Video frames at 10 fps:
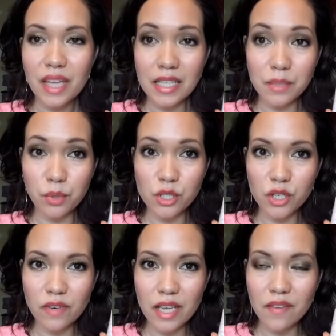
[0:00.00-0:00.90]
as a
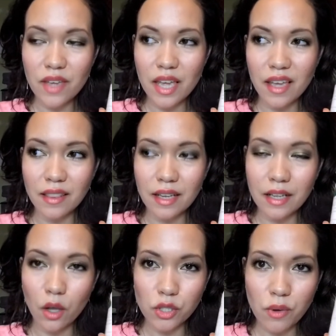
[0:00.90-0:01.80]
preservative, and then
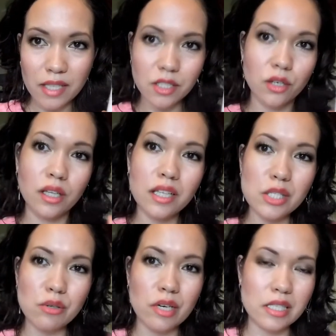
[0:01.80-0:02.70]
it also has
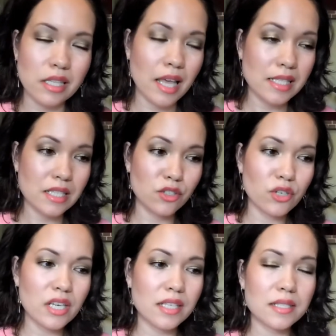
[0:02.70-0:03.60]
glycerin as the last
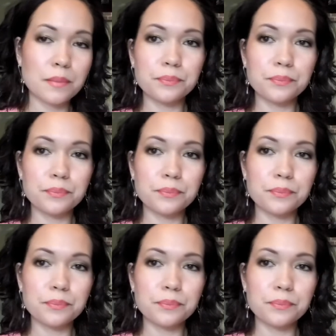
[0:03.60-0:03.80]
ingredient.